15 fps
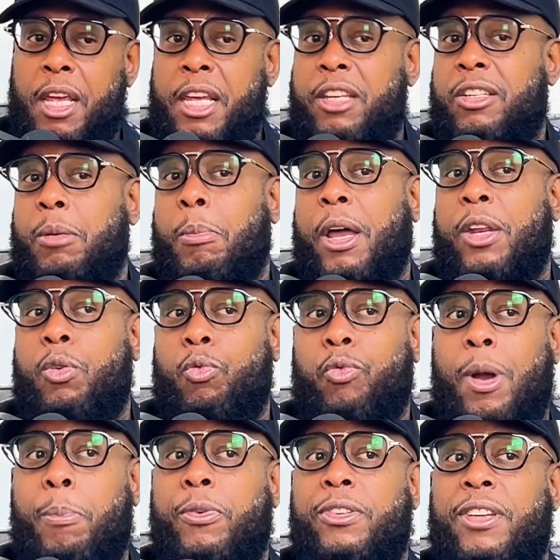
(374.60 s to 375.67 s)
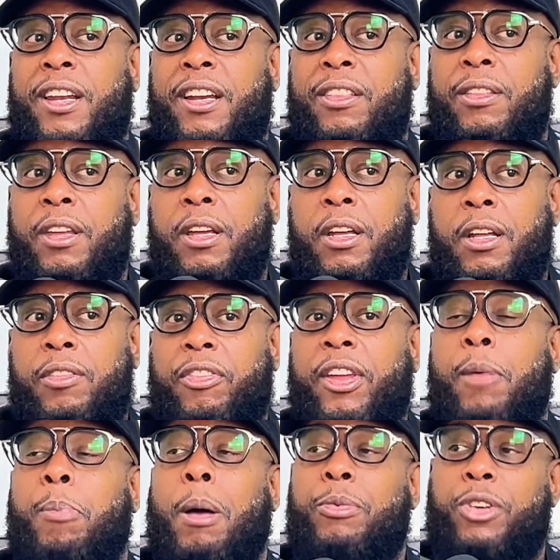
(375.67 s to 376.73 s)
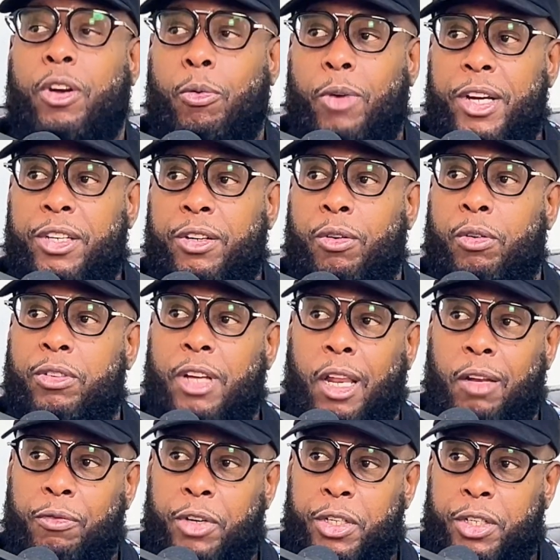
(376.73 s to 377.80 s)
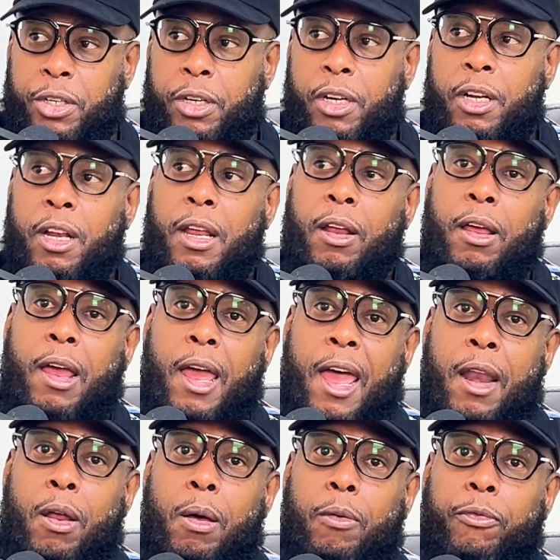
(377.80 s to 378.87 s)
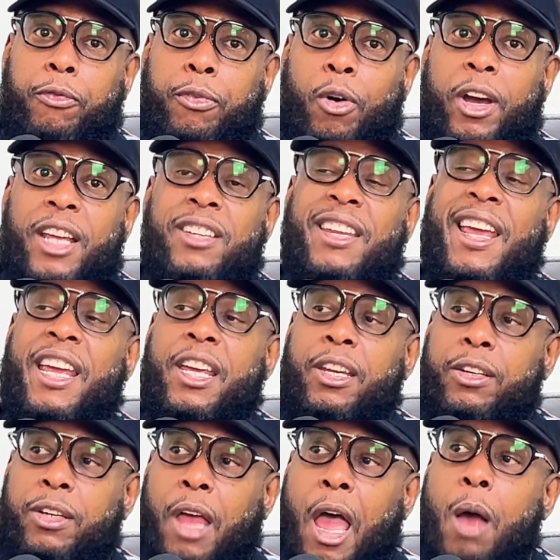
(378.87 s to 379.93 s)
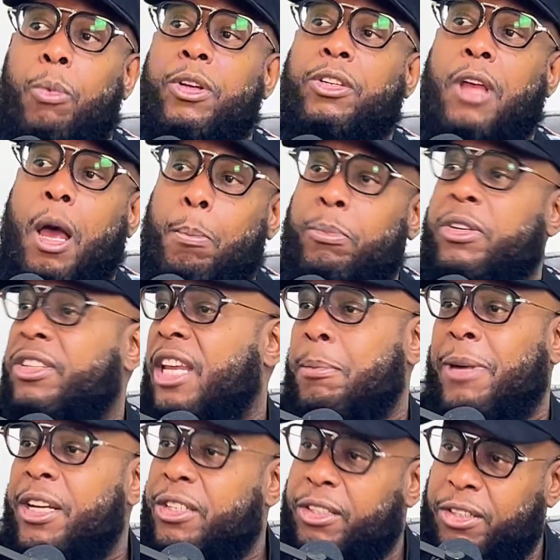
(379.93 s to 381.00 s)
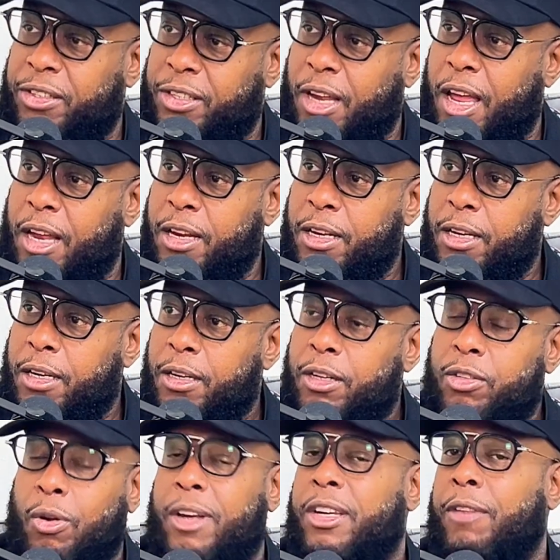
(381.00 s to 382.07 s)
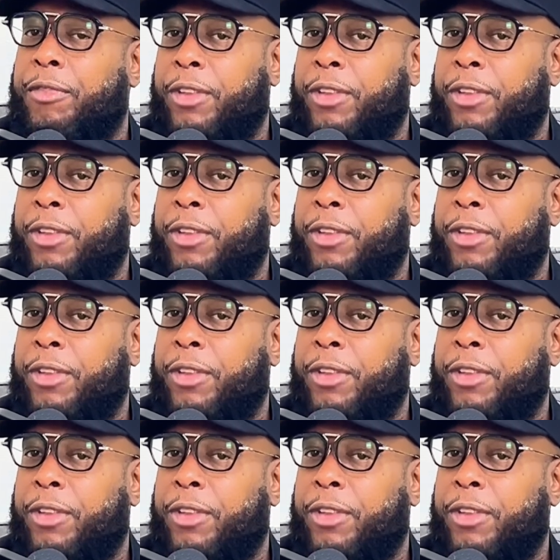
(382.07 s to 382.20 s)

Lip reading: somebody who represented the hip hop generation on television for his age. I'm the same age as this guy. So I definitely